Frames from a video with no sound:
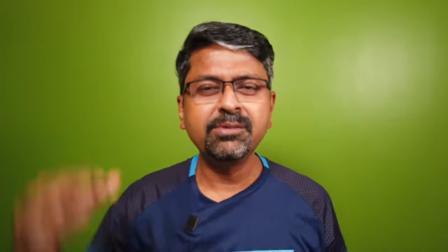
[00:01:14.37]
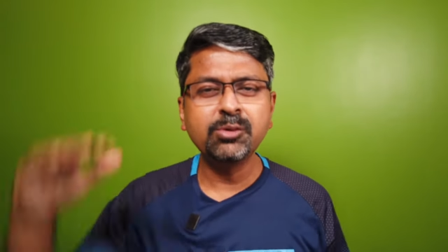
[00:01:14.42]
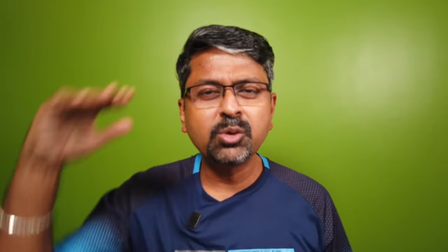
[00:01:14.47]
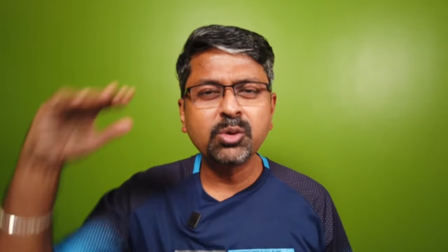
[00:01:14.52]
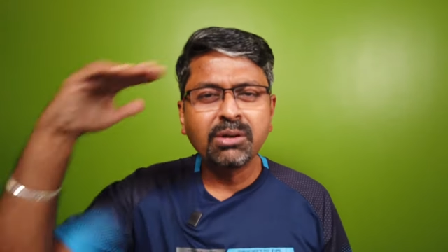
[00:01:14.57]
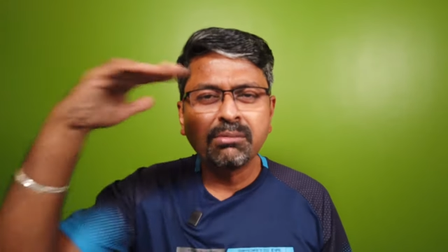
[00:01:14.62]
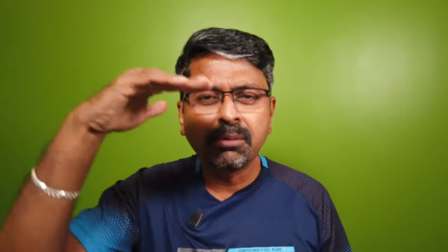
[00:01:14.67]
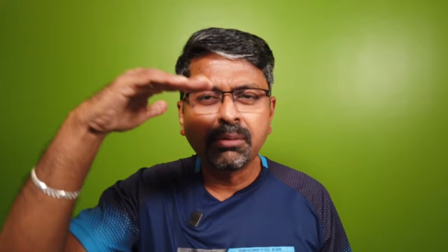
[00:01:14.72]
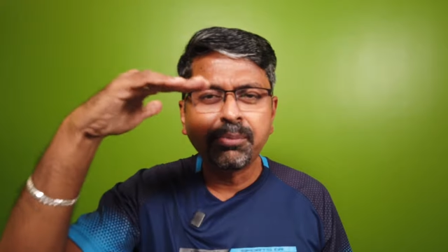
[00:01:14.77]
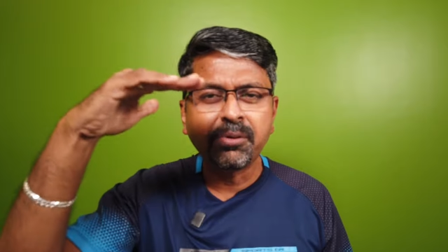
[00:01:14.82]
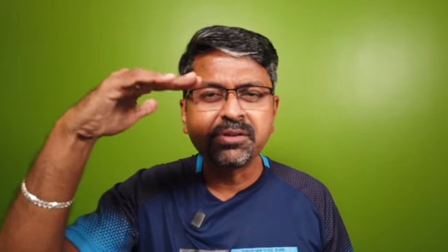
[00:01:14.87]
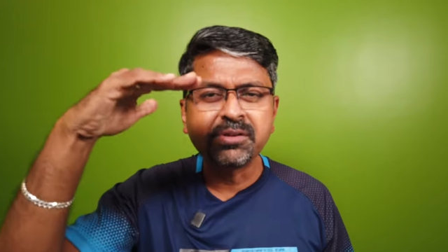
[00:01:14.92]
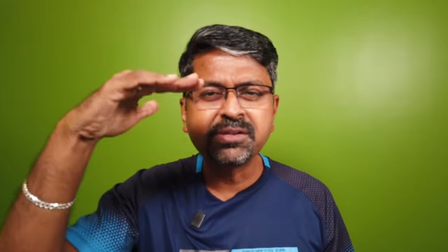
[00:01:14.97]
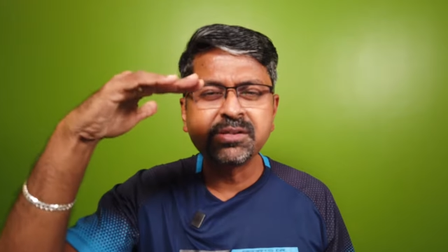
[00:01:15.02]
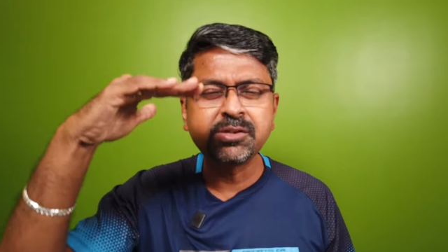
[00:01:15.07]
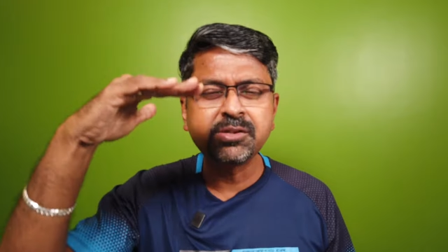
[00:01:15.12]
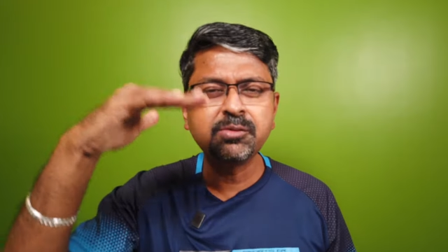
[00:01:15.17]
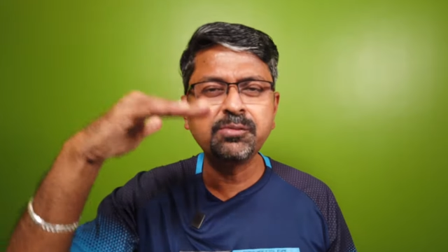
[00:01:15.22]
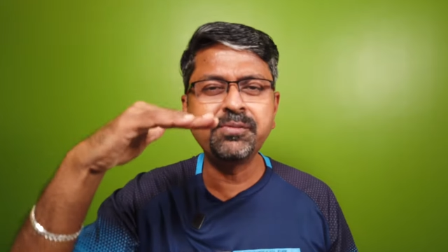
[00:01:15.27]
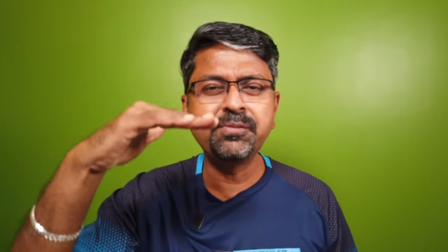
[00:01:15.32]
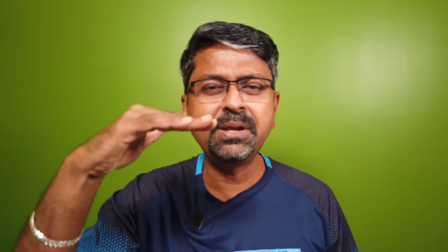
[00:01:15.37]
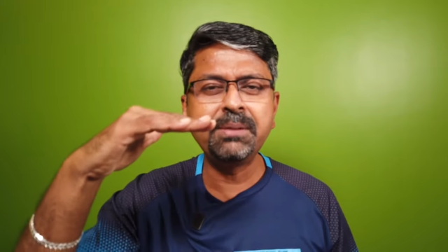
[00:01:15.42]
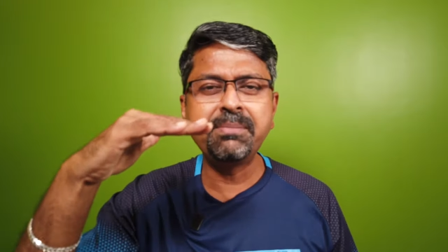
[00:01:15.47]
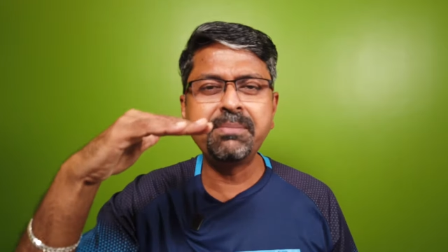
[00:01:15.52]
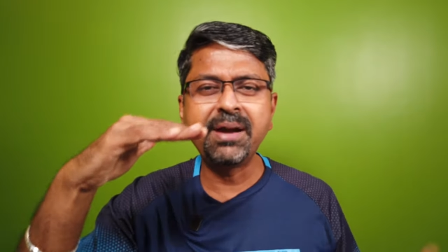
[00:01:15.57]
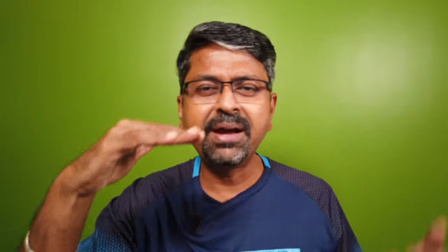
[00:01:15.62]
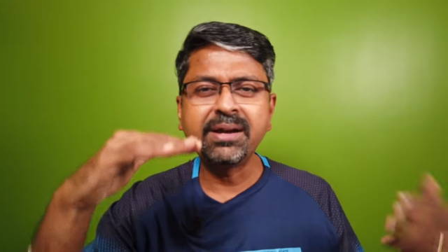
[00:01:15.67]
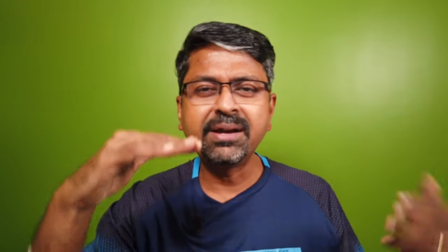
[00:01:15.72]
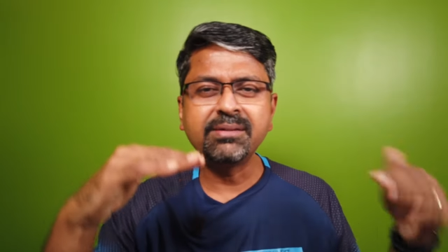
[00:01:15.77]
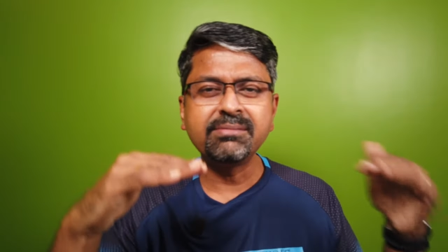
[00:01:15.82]
You give a positive
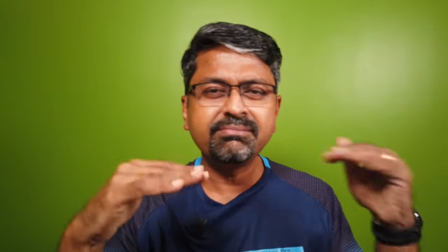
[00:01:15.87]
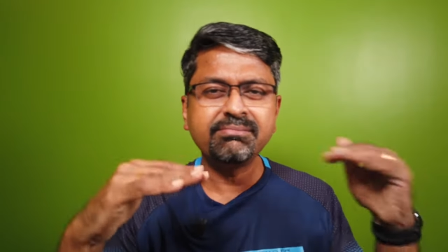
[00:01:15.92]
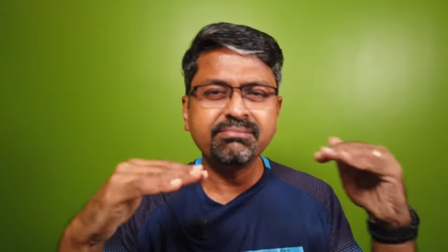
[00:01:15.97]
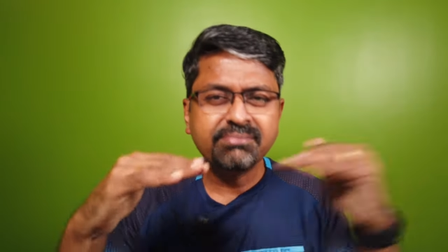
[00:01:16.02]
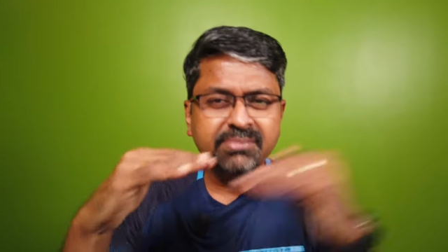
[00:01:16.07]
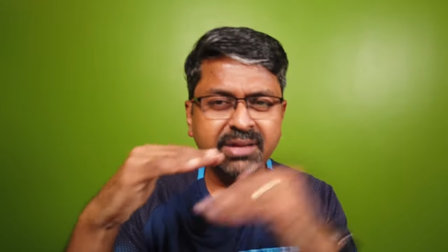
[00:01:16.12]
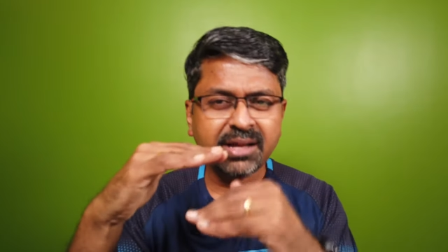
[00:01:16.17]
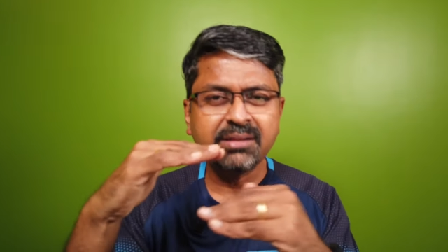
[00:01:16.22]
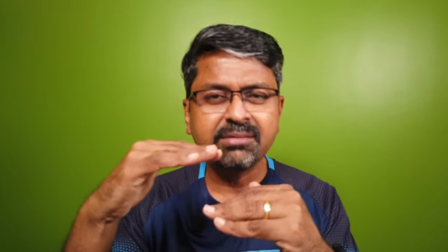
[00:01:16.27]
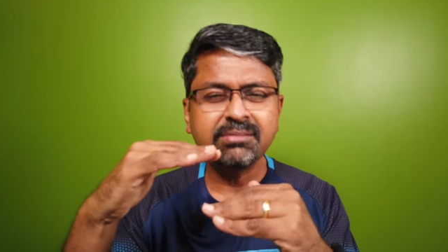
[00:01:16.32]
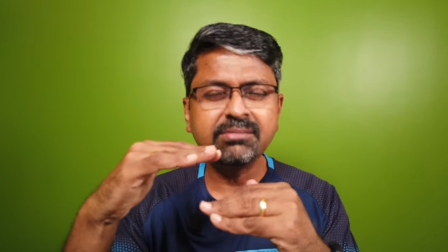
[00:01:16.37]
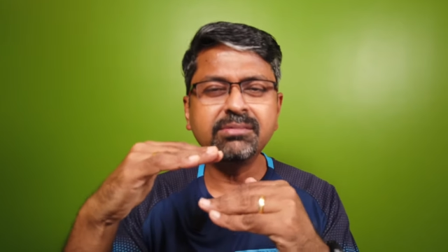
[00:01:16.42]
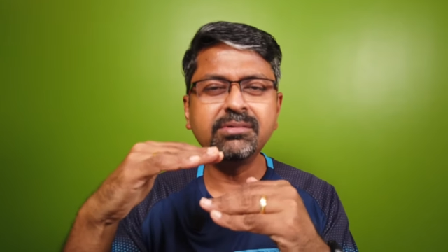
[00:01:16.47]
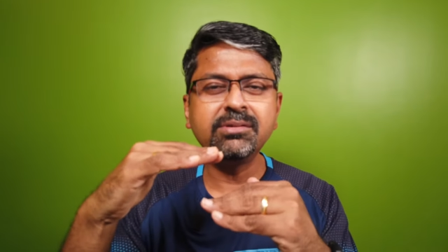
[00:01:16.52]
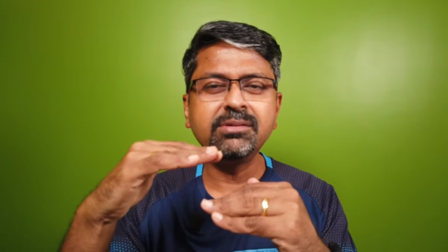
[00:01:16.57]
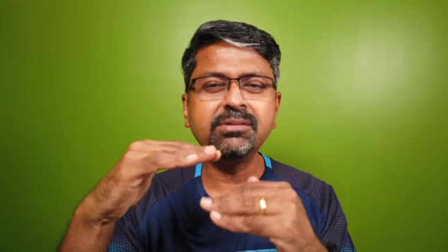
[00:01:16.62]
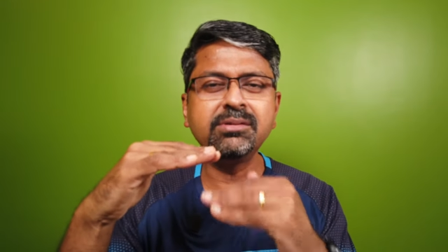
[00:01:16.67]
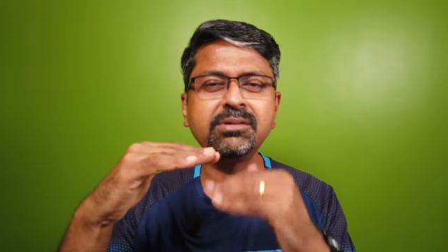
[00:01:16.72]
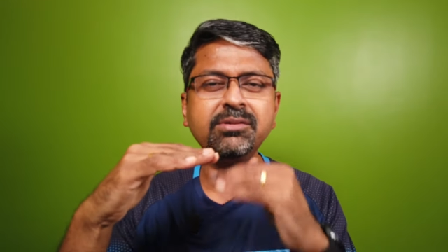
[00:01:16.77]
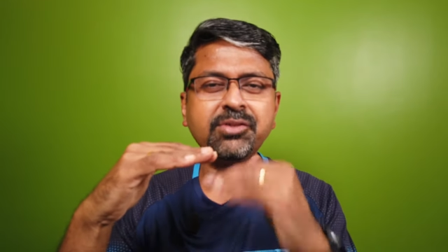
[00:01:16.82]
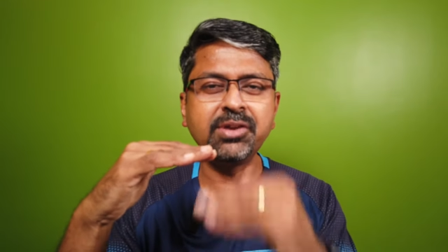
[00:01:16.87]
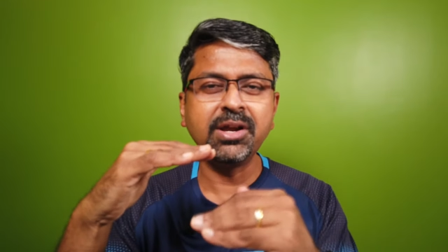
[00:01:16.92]
feedback, then the